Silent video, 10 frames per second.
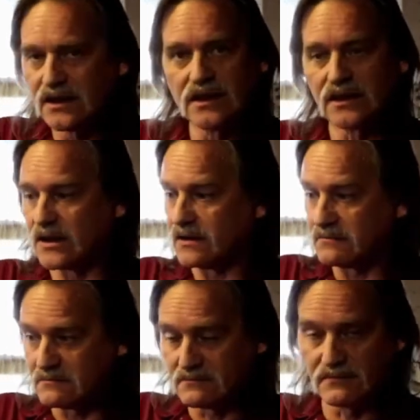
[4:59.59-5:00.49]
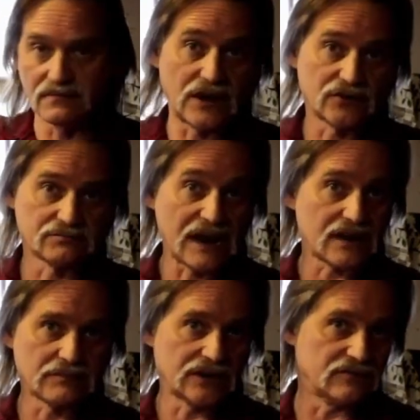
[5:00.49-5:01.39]
and I was back
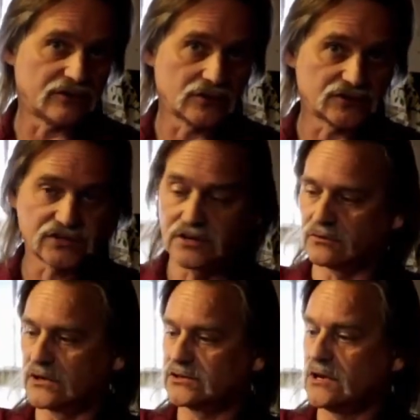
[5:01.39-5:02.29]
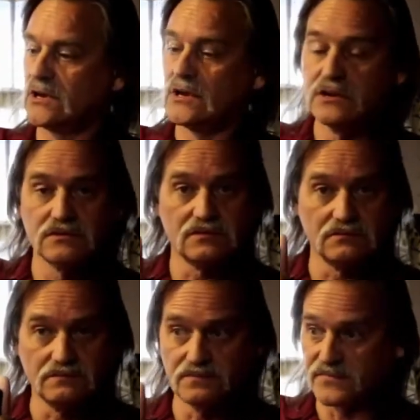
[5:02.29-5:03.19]
button focus anyways,
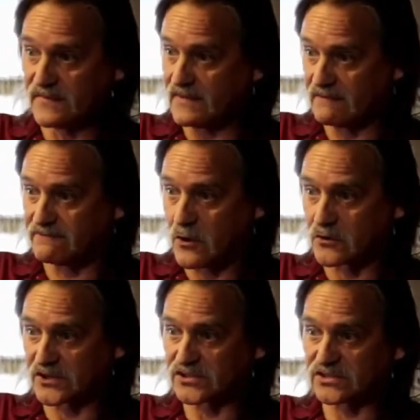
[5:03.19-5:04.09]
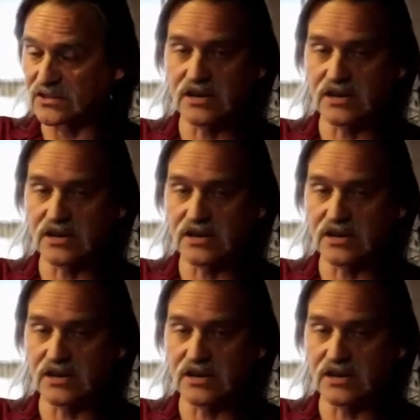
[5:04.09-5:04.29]
in focus,